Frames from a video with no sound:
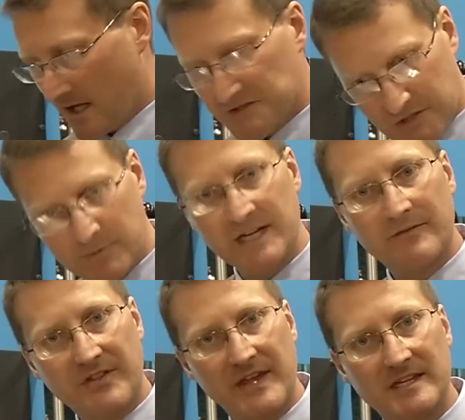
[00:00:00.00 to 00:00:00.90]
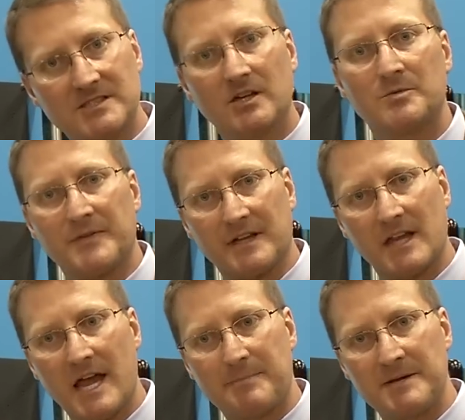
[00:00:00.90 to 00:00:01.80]
Assuming everything is good with the
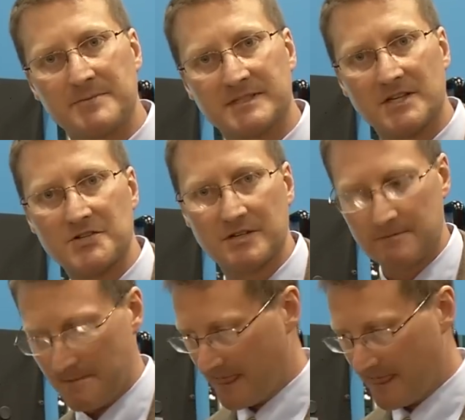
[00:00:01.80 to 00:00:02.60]
clamping position,